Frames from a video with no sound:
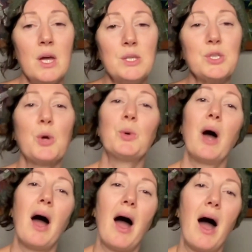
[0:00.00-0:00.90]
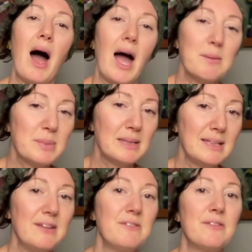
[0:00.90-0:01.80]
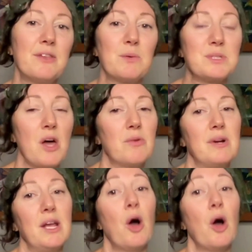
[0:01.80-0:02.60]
So I believe there was already